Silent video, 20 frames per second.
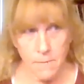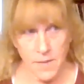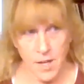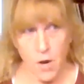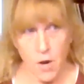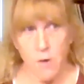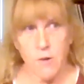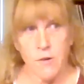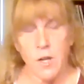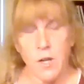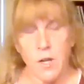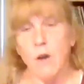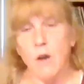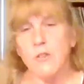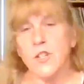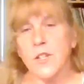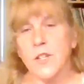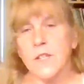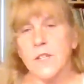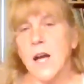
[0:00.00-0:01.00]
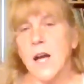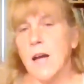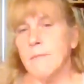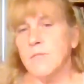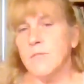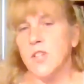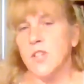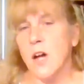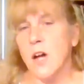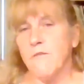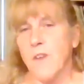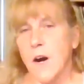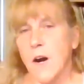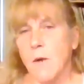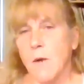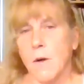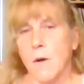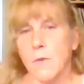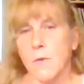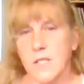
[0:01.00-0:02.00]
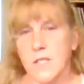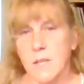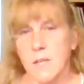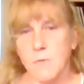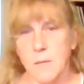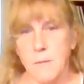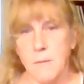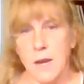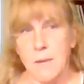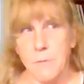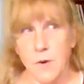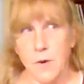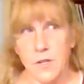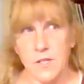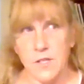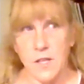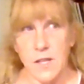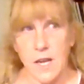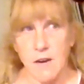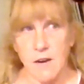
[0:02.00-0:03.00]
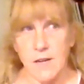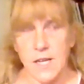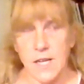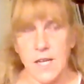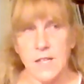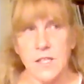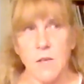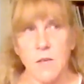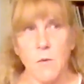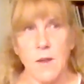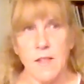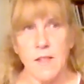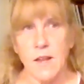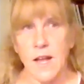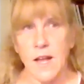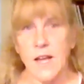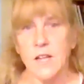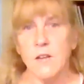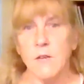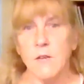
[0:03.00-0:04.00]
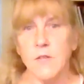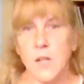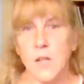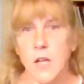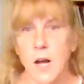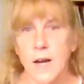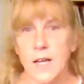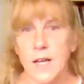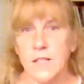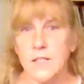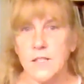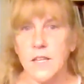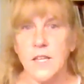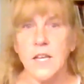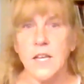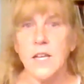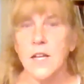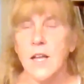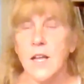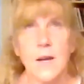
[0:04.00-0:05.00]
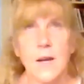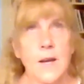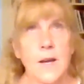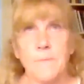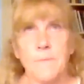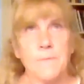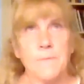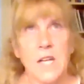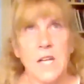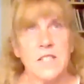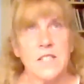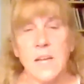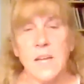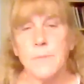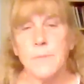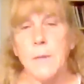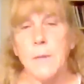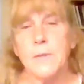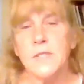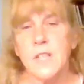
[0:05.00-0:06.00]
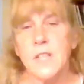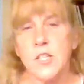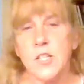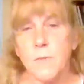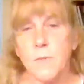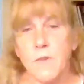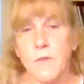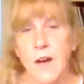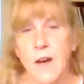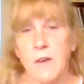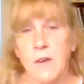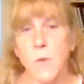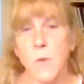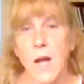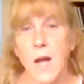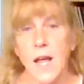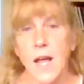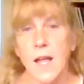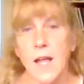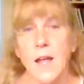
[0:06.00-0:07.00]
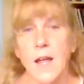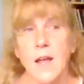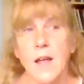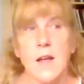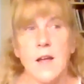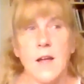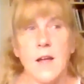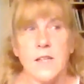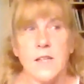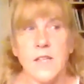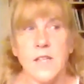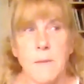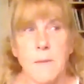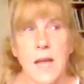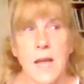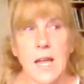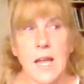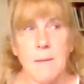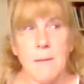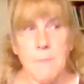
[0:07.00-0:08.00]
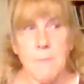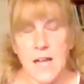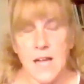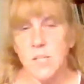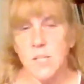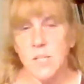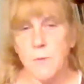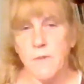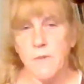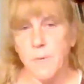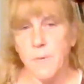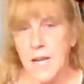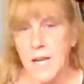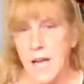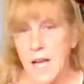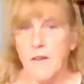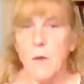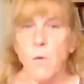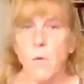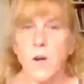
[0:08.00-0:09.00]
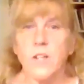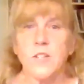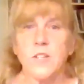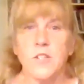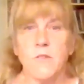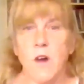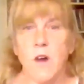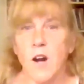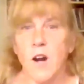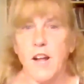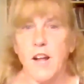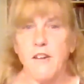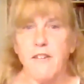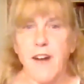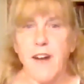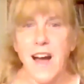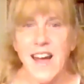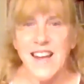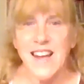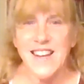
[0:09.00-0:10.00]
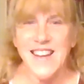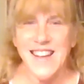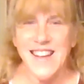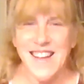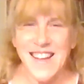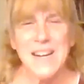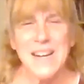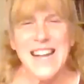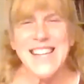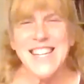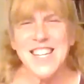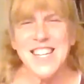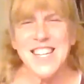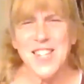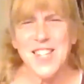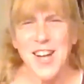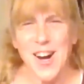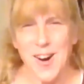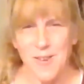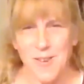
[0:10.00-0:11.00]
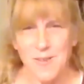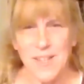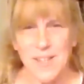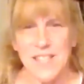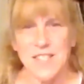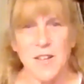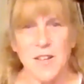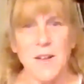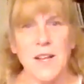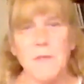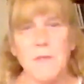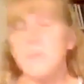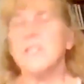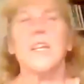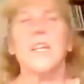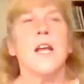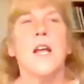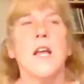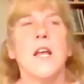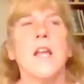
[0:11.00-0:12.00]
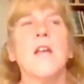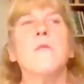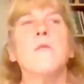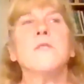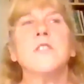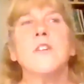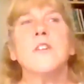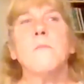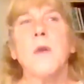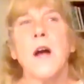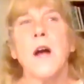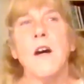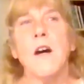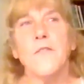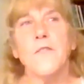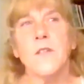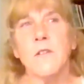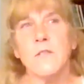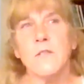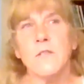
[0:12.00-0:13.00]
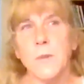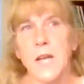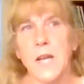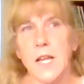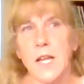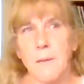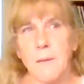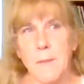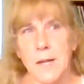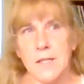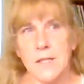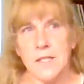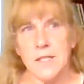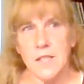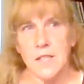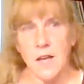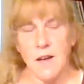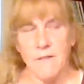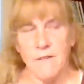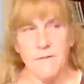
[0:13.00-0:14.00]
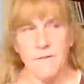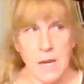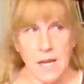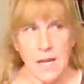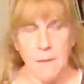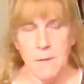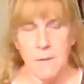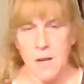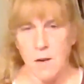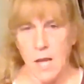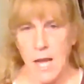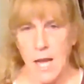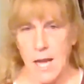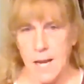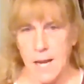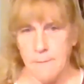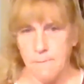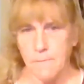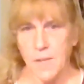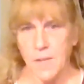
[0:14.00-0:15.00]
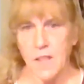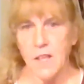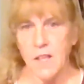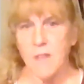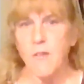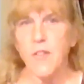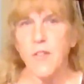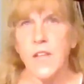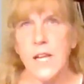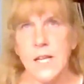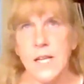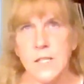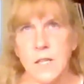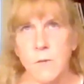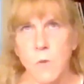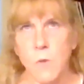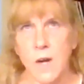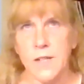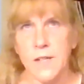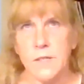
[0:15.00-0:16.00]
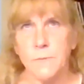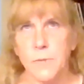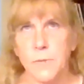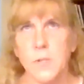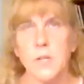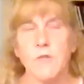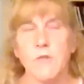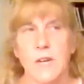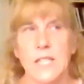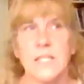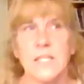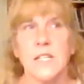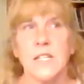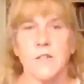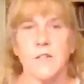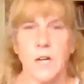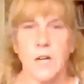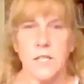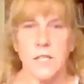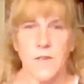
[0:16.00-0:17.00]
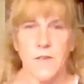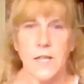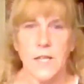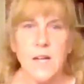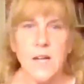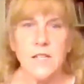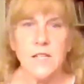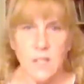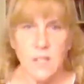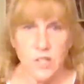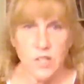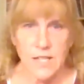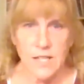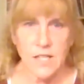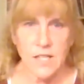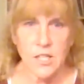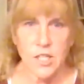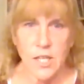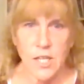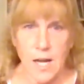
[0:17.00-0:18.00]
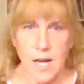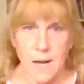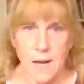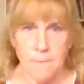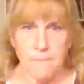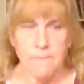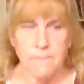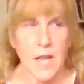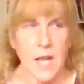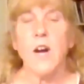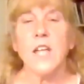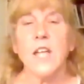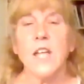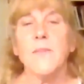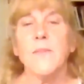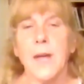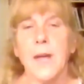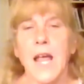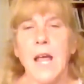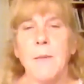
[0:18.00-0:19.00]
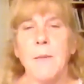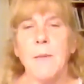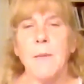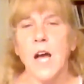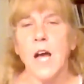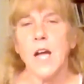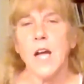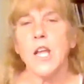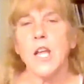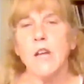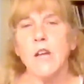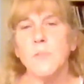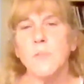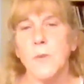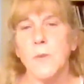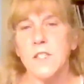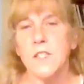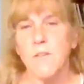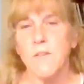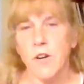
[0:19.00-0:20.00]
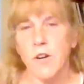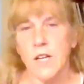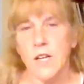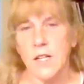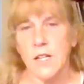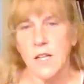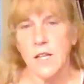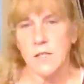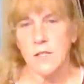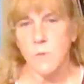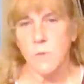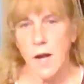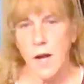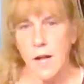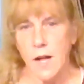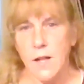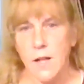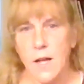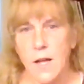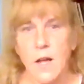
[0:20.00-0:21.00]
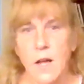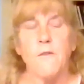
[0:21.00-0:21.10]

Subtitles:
The owner and coach at the time, John Farwell, was the main person there. And he's the one that I had known the longest. And he stepped up in such a profound way to make it manageable for me. If I worked too hard, I cried, but I needed to go. So he was super helpful in those beginning months of making me okay. The other thing he did was pull Gracie into CrossFit, suggest that she come. CrossFit became a huge piece of her healing as well.